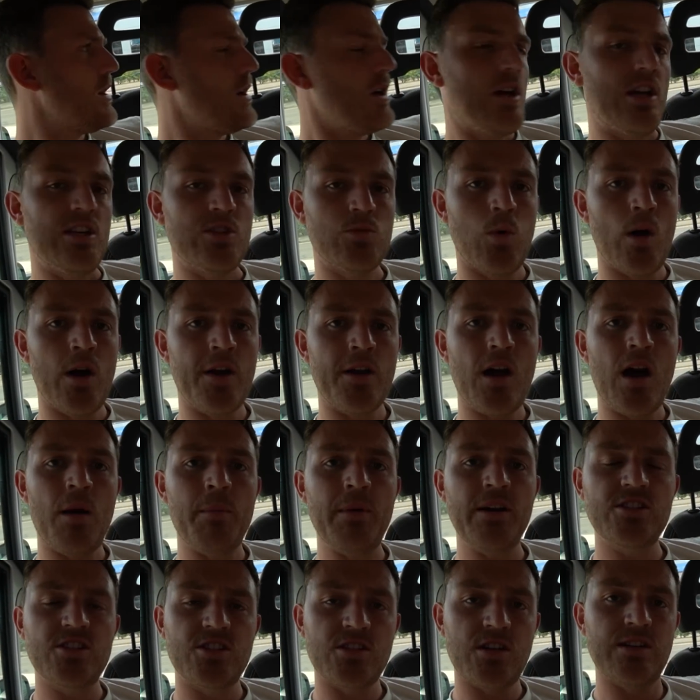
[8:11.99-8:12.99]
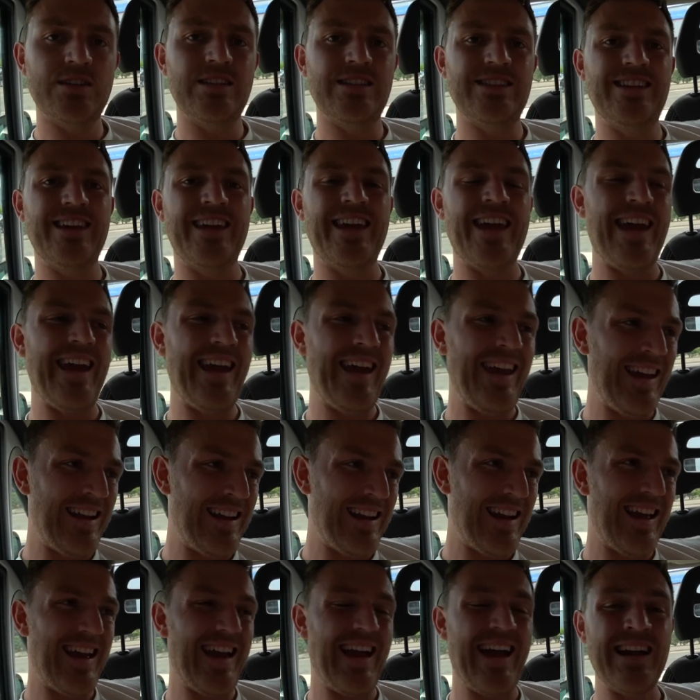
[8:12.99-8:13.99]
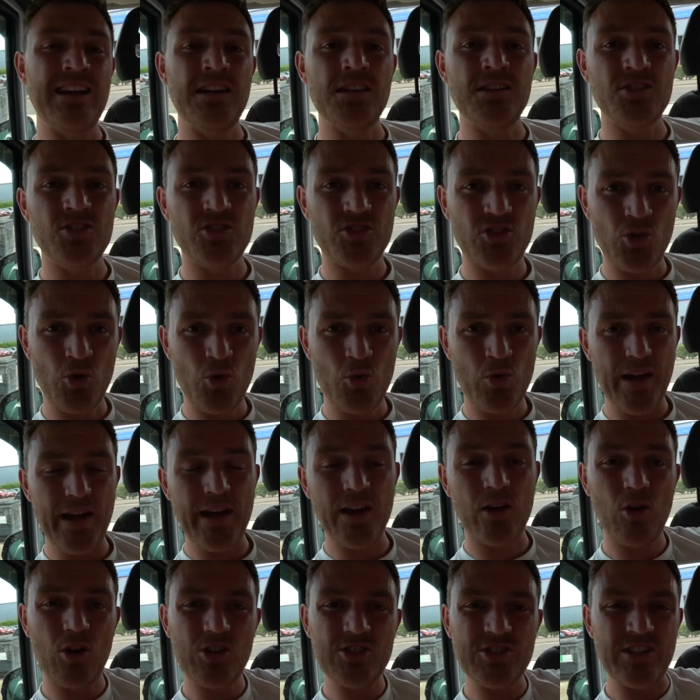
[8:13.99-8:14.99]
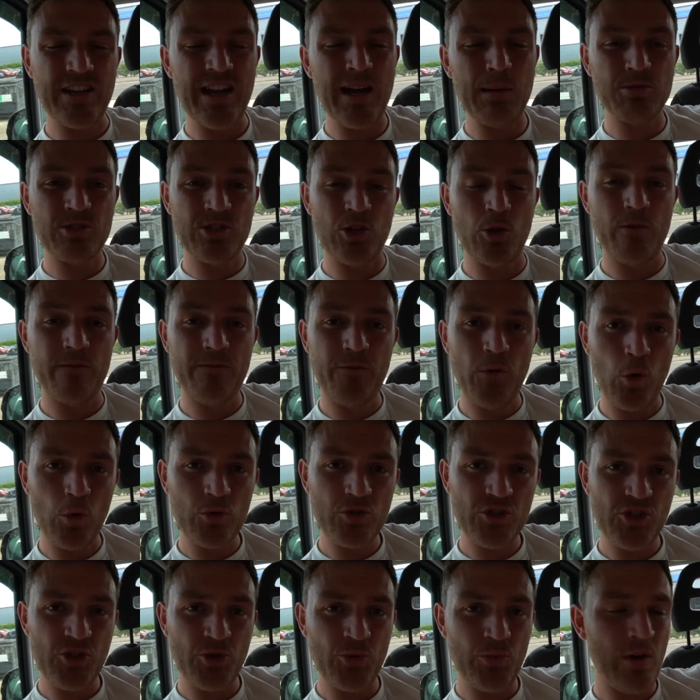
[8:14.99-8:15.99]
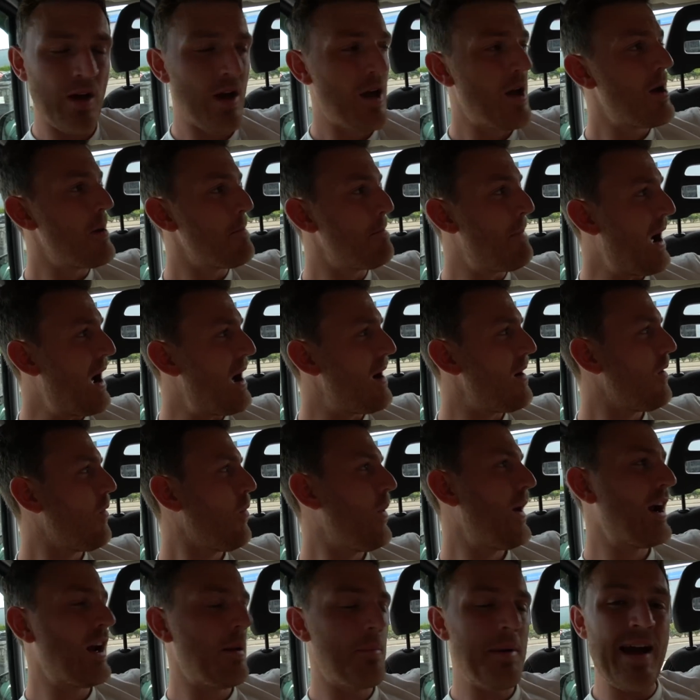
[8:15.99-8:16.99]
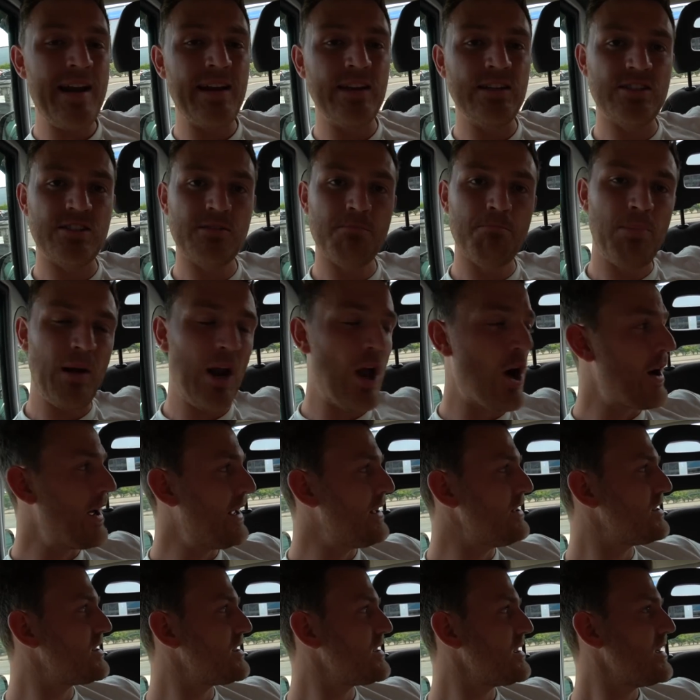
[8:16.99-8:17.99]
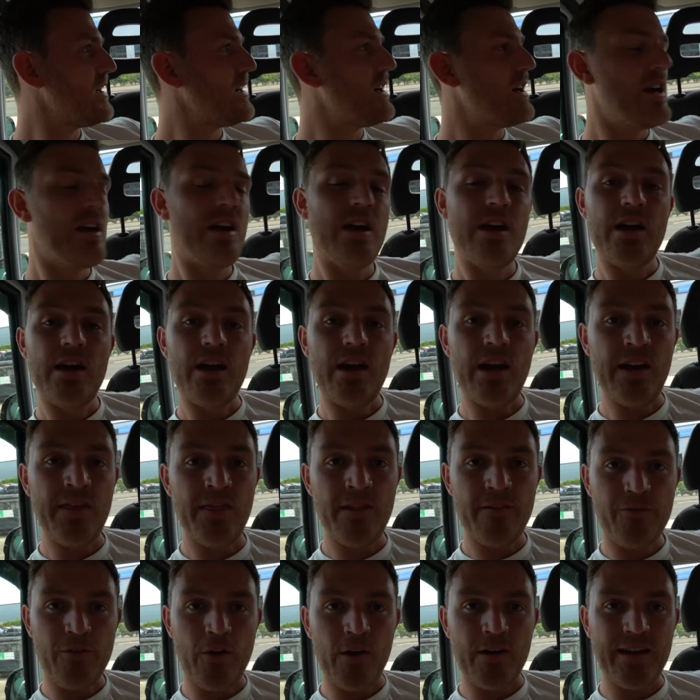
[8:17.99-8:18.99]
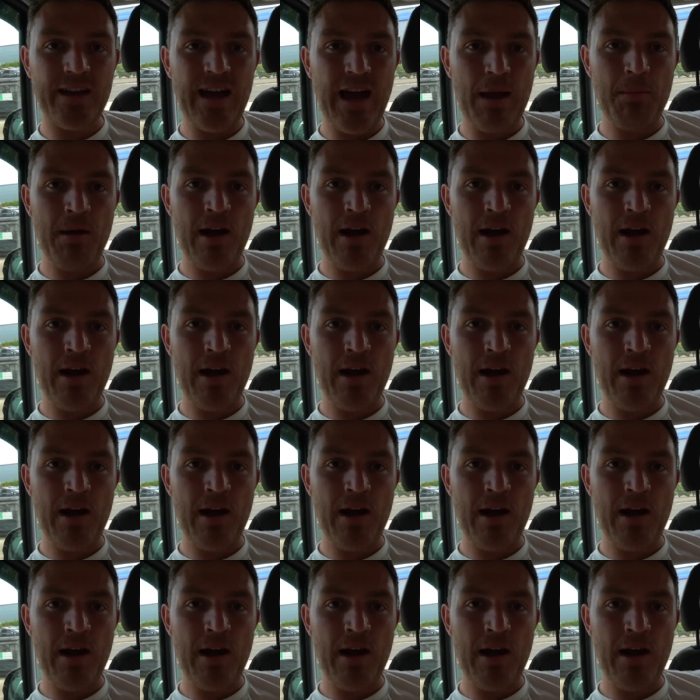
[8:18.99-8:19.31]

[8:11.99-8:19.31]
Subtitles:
is one I'm excited to get in and installed. It costs an absolute fortune, but we're going to be adding some blinds in the front cab